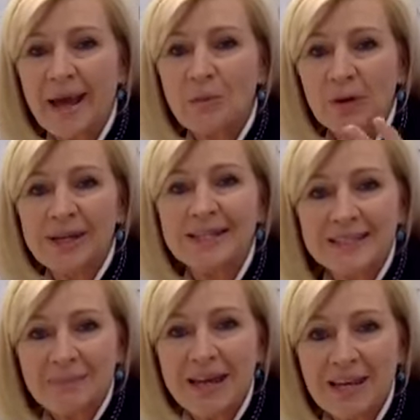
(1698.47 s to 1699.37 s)
Our body
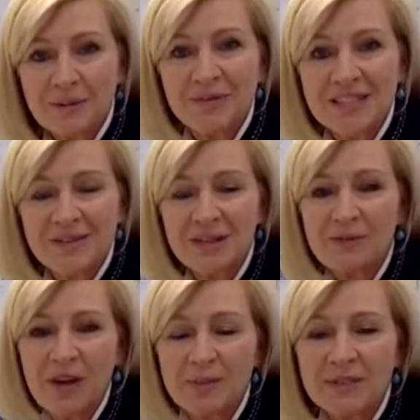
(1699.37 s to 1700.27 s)
is made up of
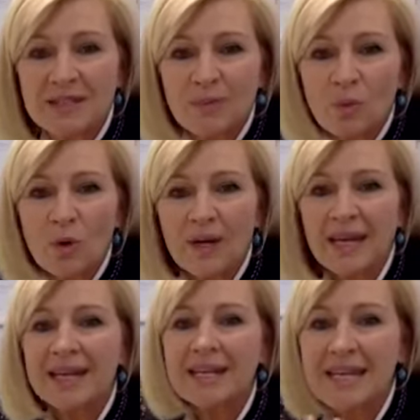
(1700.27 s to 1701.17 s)
75% water.
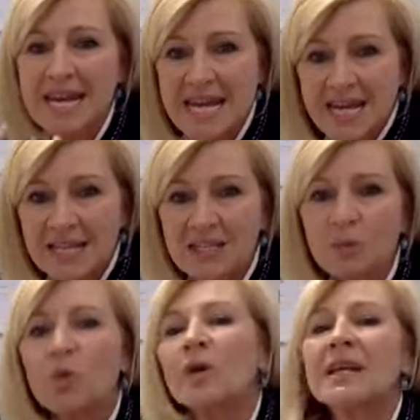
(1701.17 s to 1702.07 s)
It needs
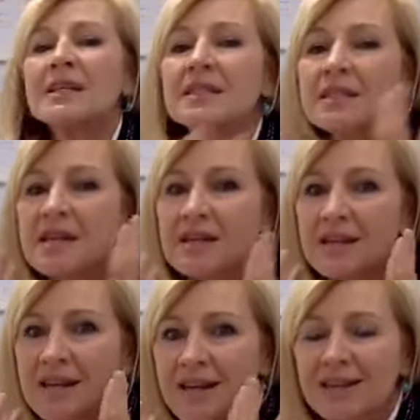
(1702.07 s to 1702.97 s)
water. Your
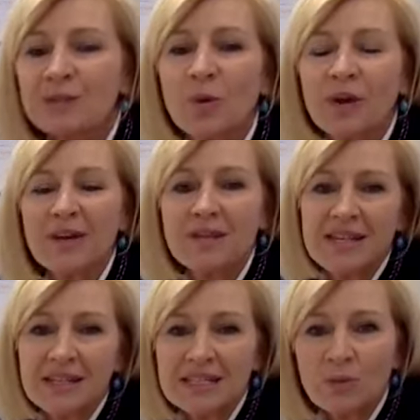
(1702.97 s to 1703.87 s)
skin needs water.
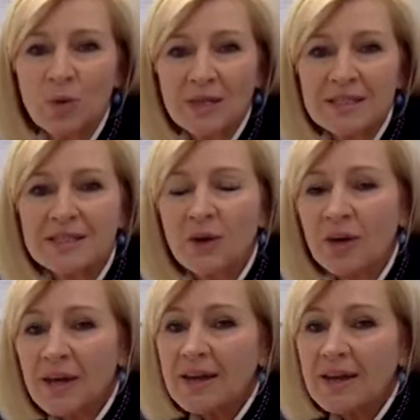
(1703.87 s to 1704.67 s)
Everything needs water. So,